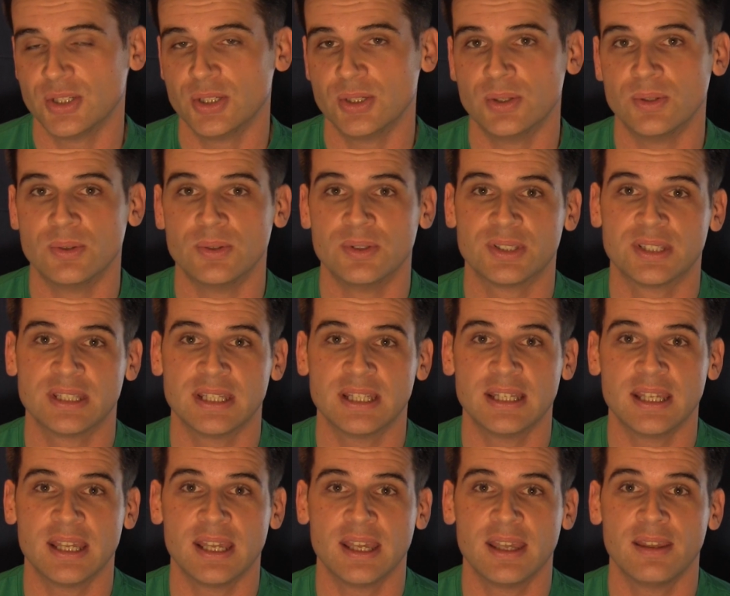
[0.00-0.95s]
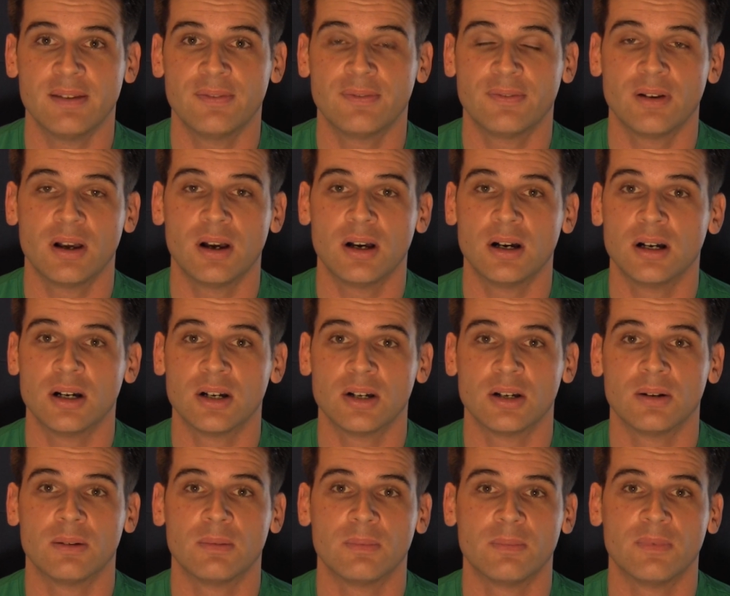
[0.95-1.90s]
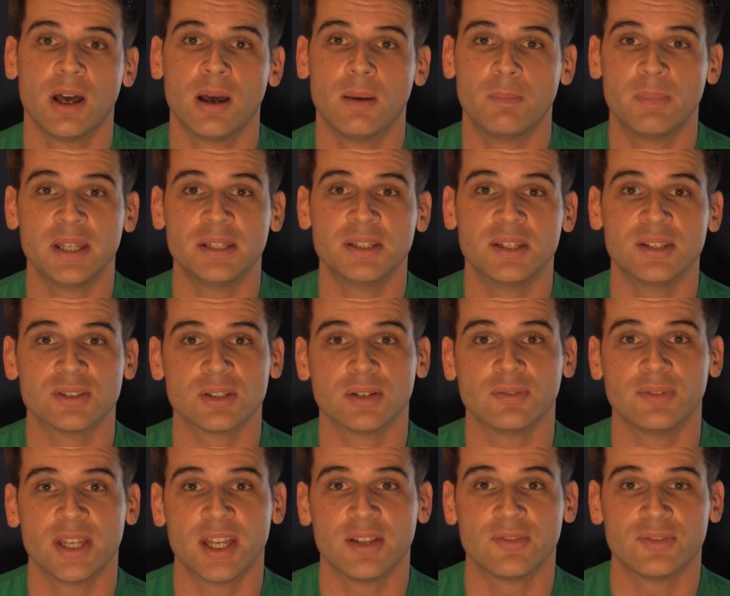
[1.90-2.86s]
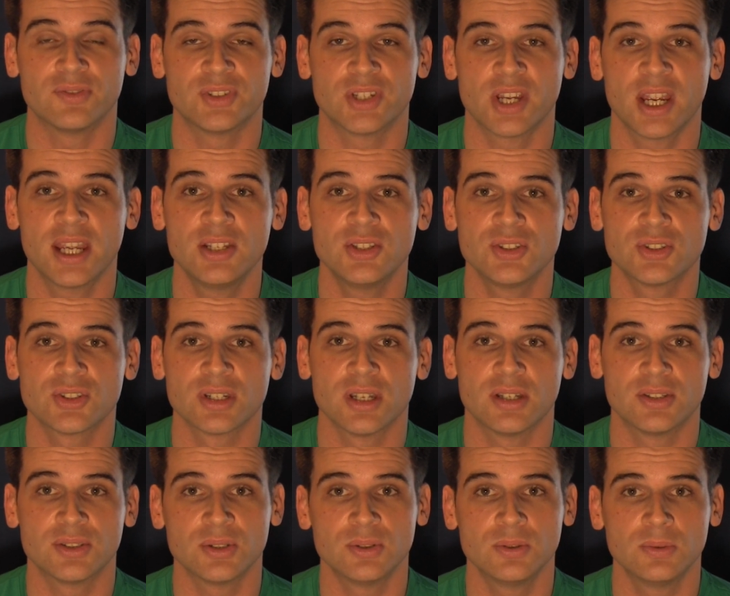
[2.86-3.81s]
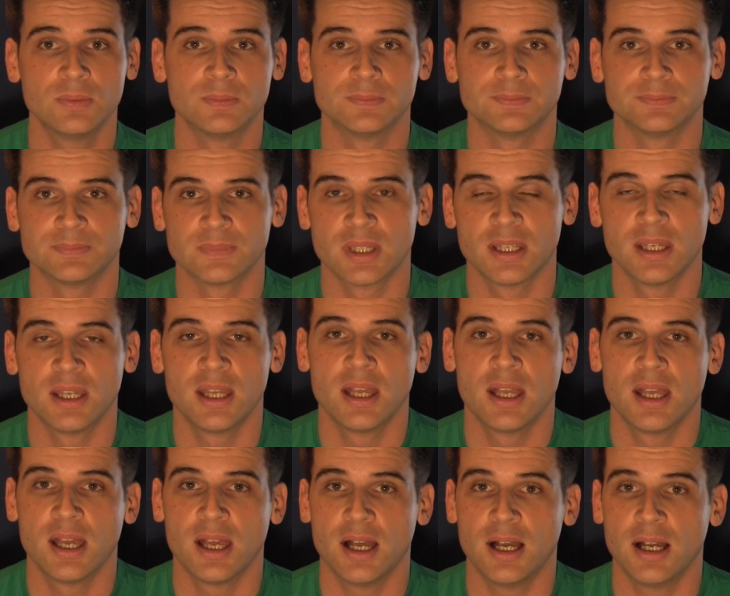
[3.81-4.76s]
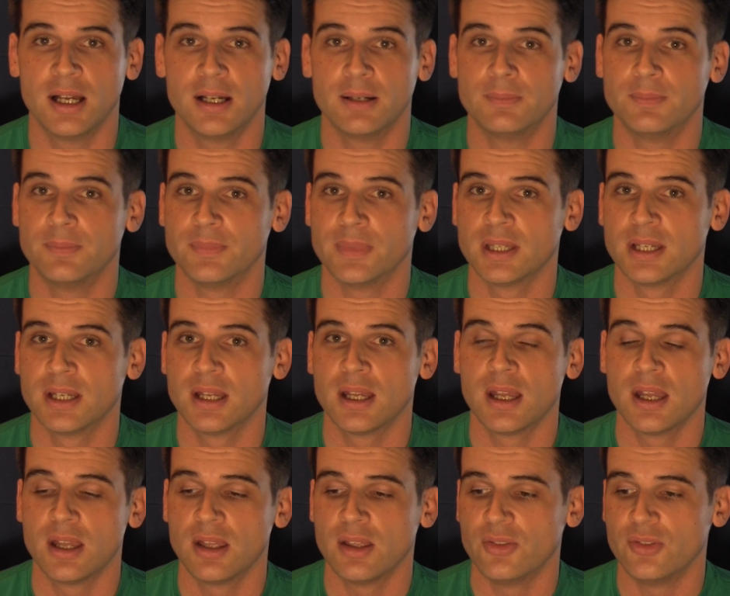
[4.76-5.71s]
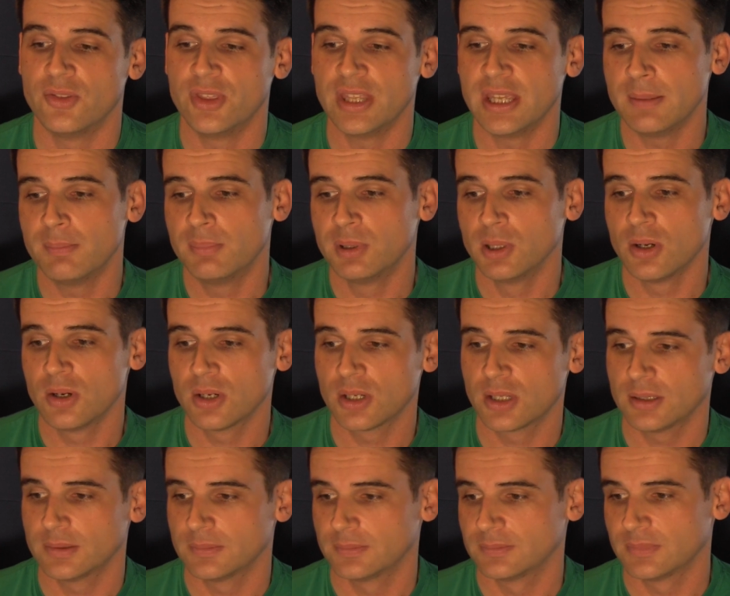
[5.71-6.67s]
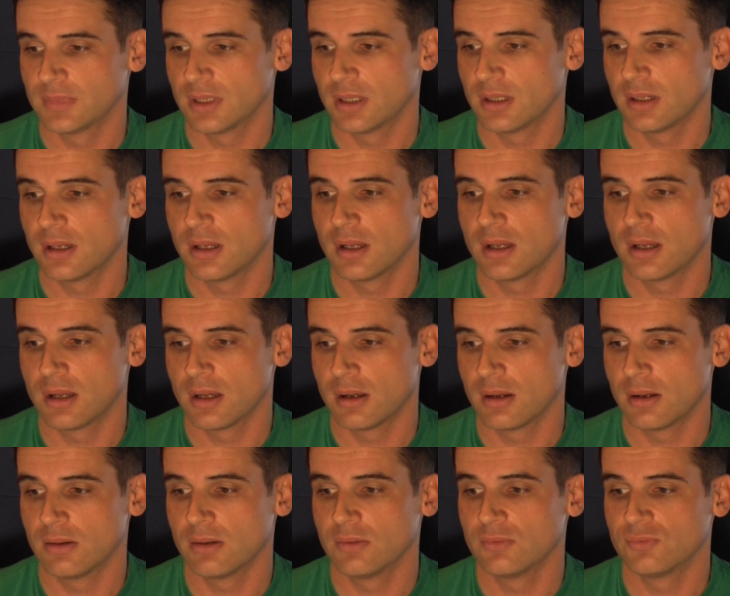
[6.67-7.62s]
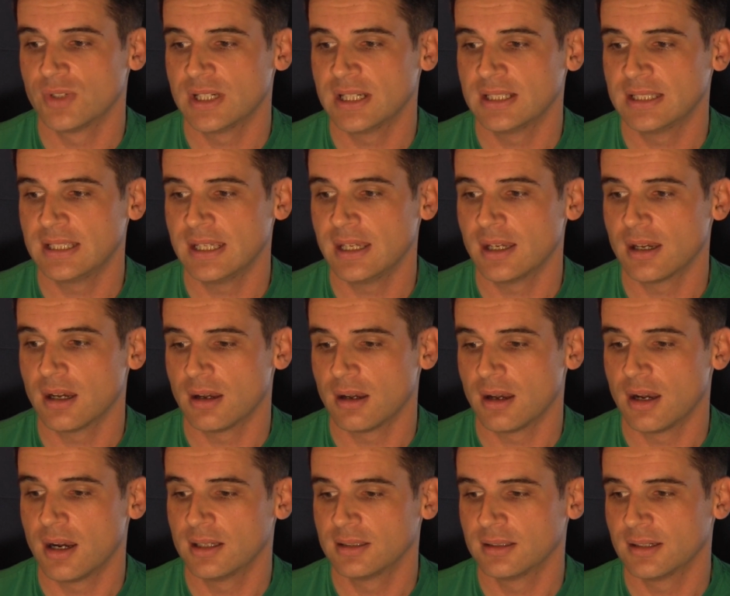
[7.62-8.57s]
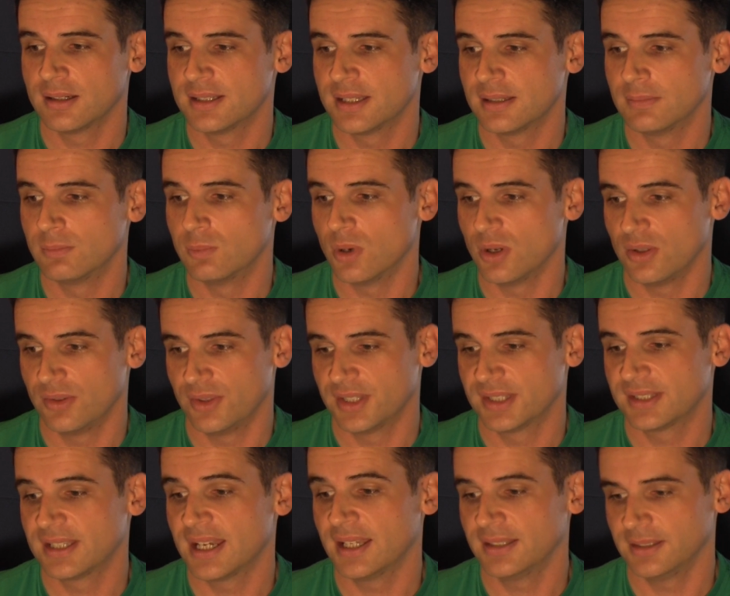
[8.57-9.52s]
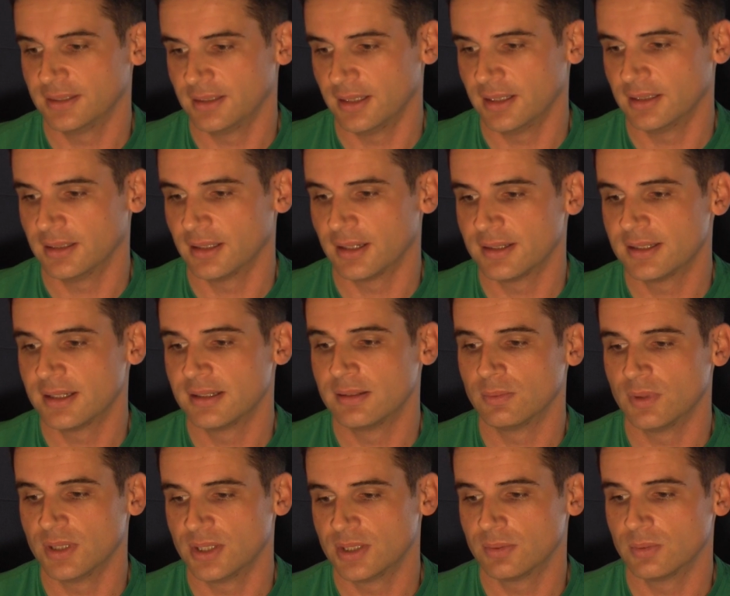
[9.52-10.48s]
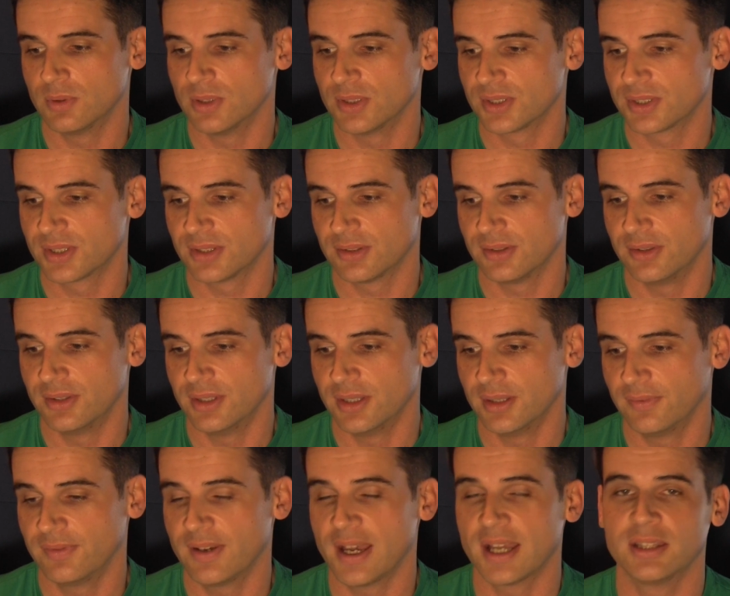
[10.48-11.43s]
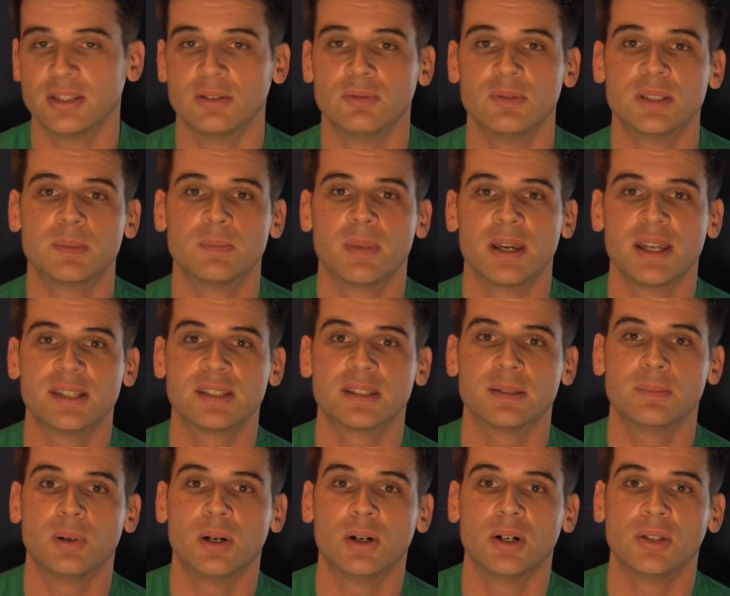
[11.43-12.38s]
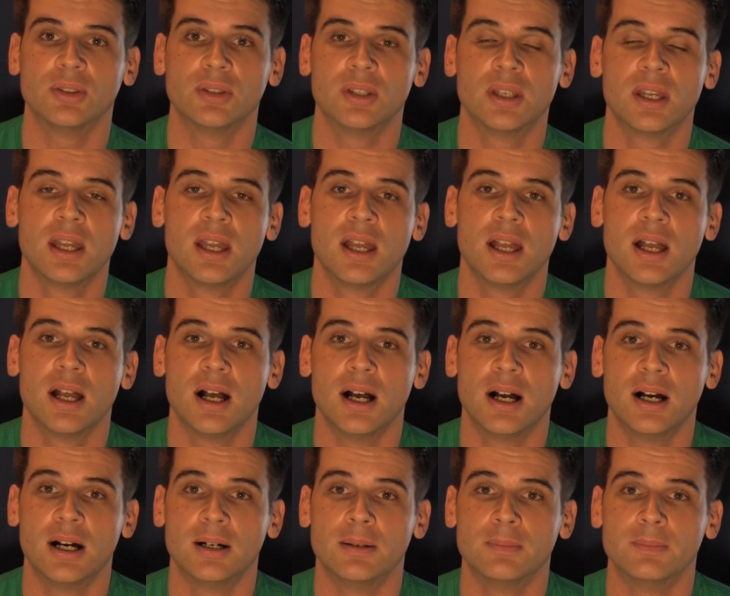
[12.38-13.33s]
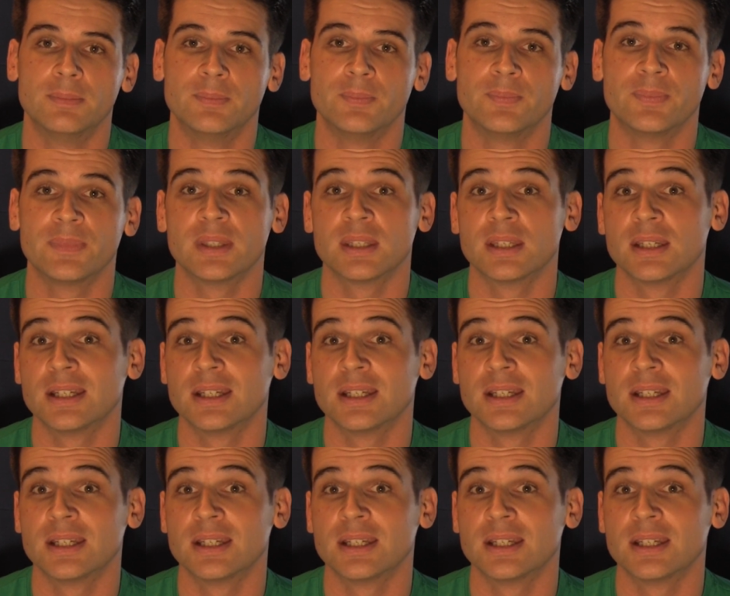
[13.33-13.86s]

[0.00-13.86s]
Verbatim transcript: to see if our opinions of it have changed at all. Um, the blog really highlighted what the standard highlighted, which was the fact that it was based upon um,